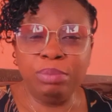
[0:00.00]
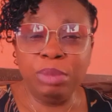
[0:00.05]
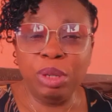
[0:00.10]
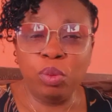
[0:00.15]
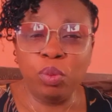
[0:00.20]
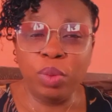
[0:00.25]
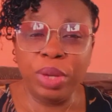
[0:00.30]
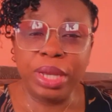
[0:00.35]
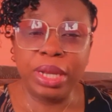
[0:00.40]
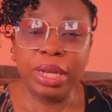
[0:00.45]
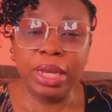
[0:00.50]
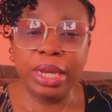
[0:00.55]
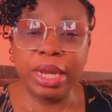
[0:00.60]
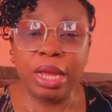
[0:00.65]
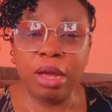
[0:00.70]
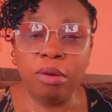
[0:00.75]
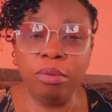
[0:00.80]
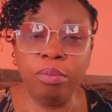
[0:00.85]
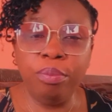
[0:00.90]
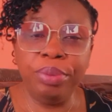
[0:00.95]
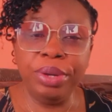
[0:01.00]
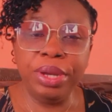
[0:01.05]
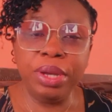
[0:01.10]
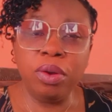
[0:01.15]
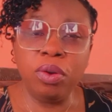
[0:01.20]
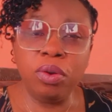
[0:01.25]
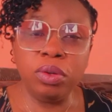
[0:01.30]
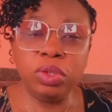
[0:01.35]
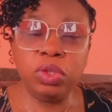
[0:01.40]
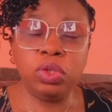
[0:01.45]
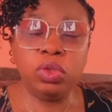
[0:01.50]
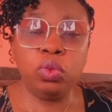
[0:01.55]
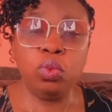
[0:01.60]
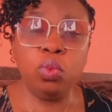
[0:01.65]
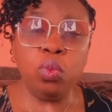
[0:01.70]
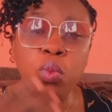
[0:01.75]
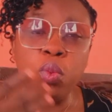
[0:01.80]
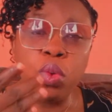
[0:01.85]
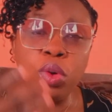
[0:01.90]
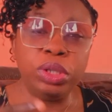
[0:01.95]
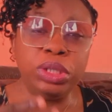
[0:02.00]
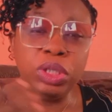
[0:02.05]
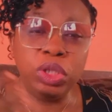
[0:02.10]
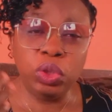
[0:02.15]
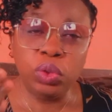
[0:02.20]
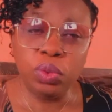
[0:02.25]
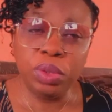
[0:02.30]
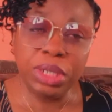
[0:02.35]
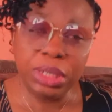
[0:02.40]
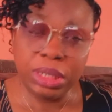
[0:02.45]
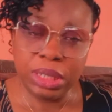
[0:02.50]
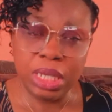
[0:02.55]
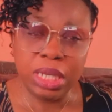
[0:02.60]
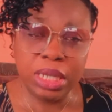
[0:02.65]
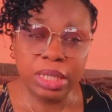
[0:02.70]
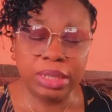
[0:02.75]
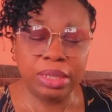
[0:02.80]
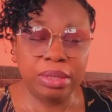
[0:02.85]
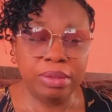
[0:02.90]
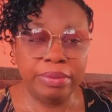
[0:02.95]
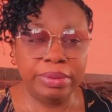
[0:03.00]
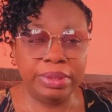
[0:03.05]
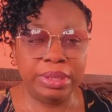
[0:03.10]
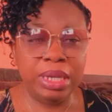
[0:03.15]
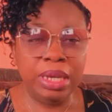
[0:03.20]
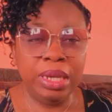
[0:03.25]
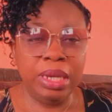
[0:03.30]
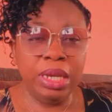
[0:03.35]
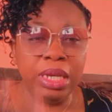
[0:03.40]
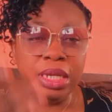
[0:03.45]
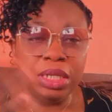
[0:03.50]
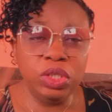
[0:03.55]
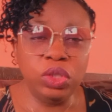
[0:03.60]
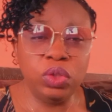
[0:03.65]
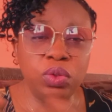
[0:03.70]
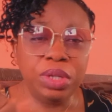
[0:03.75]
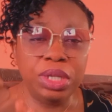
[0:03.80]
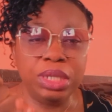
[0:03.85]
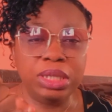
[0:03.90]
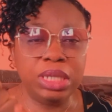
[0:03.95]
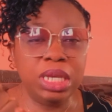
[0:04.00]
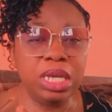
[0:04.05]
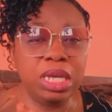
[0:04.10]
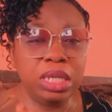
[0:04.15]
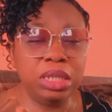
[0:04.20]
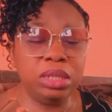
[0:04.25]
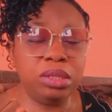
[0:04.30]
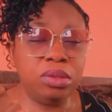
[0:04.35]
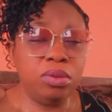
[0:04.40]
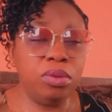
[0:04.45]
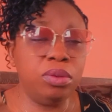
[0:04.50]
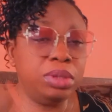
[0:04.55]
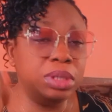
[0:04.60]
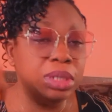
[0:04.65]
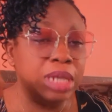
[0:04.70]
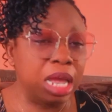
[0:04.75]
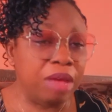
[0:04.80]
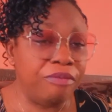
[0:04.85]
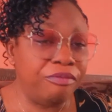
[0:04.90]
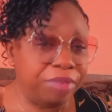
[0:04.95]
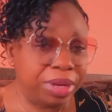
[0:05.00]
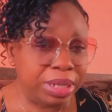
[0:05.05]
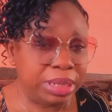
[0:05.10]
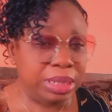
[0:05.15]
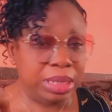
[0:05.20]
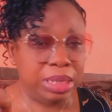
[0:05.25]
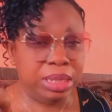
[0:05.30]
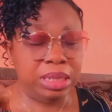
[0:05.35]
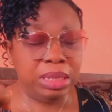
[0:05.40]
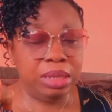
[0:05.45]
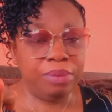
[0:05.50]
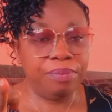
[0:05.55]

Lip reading: me quickly now bring us to what unity is not. Unity is not diversity.